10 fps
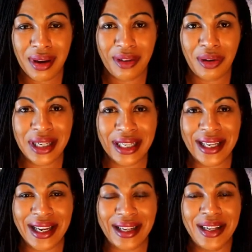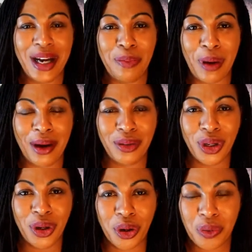very clear about
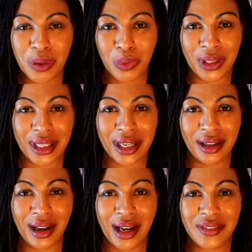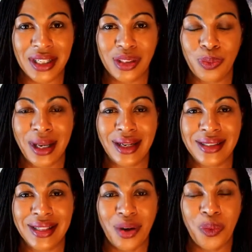who we want in our lives, as well
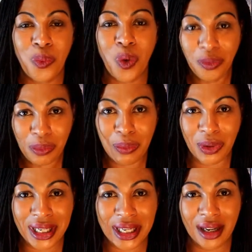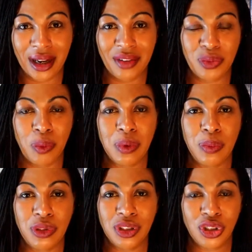as what we want in our lives, what we
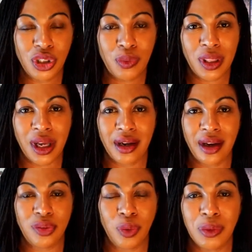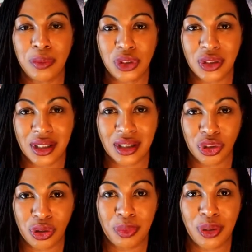want to do with our lives, what we want to
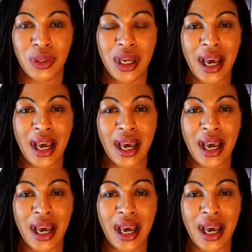contribute,